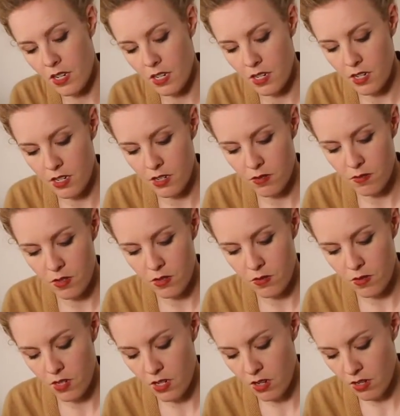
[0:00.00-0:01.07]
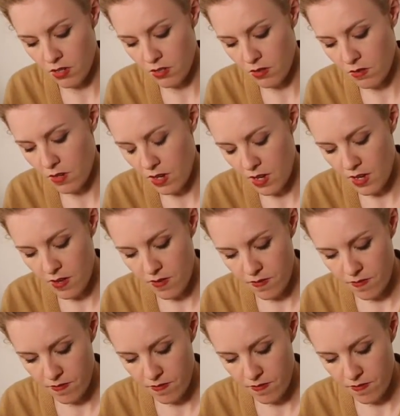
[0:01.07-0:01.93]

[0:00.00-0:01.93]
here, which we're going to also cut.